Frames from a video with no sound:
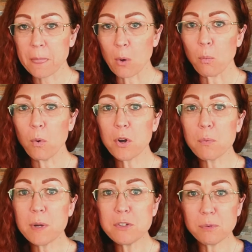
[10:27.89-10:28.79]
what are
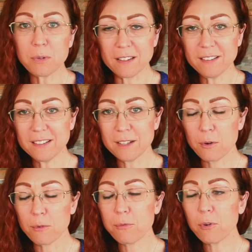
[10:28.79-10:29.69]
we doing
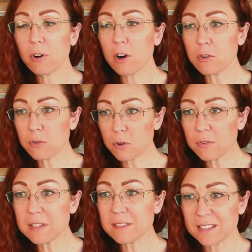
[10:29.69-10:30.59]
for our
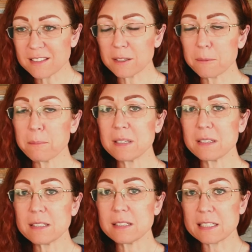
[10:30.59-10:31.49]
nervous system
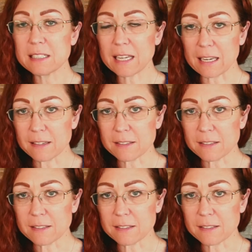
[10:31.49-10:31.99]
state?